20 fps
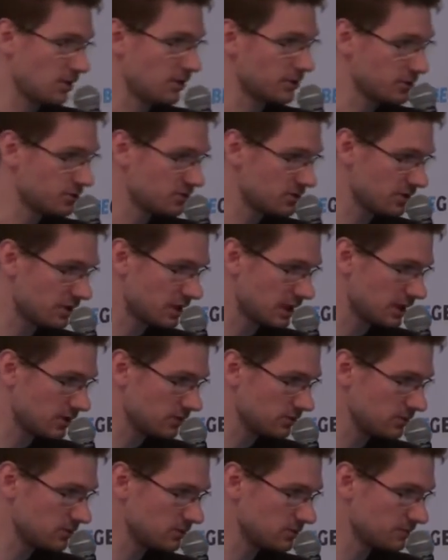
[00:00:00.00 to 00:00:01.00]
a user
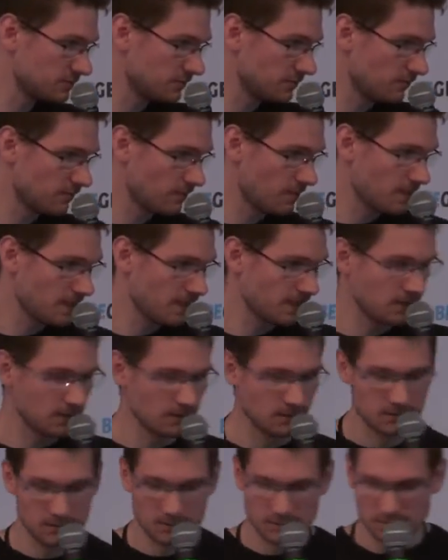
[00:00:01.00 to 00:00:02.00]
account.
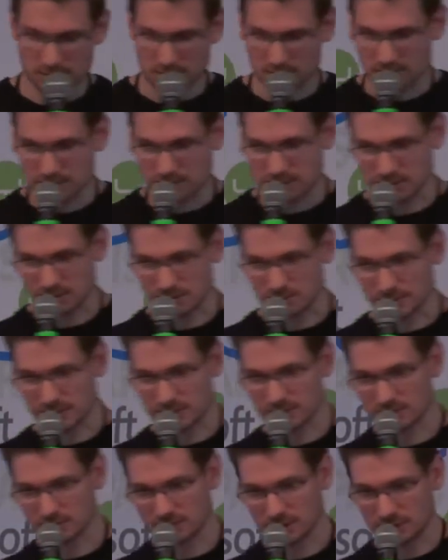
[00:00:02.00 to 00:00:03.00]
That
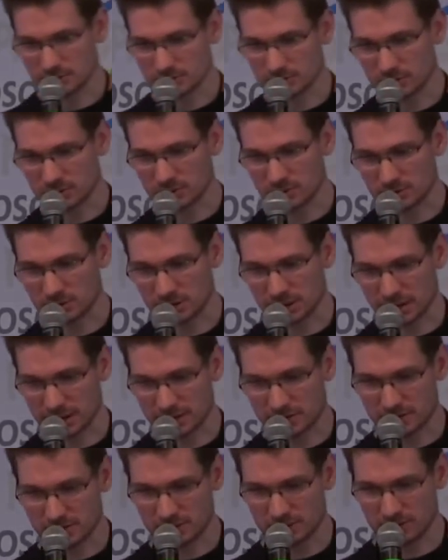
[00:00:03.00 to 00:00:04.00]
means an account
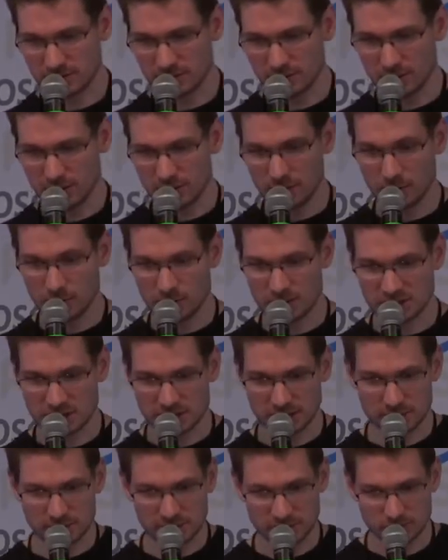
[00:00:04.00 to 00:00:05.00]
authenticator, which
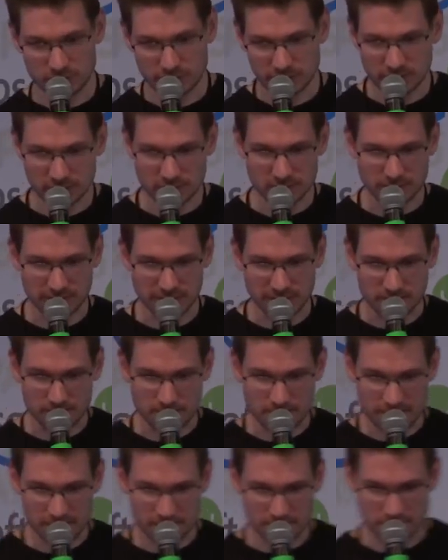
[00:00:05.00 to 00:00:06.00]
can be triggered by
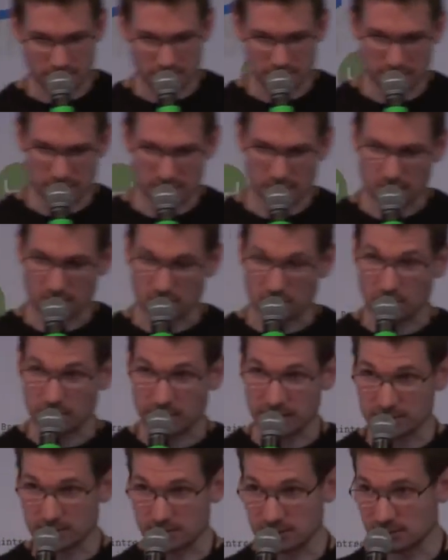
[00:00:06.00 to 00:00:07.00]
manually or
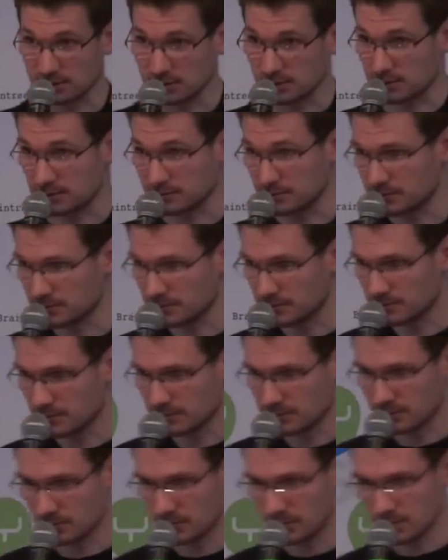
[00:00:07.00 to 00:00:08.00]
by the system.
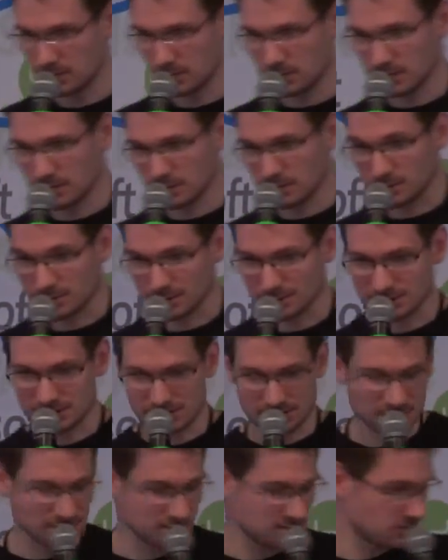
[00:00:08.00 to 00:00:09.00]
And
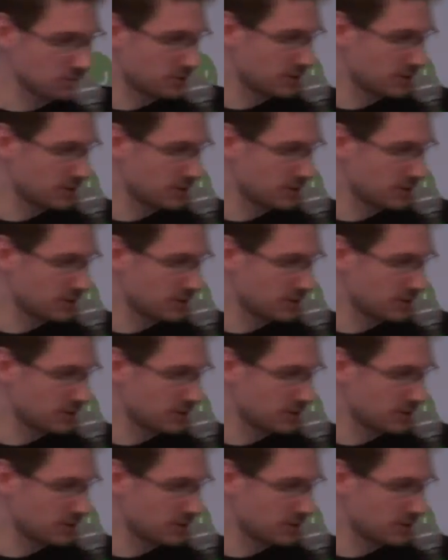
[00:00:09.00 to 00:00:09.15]
this is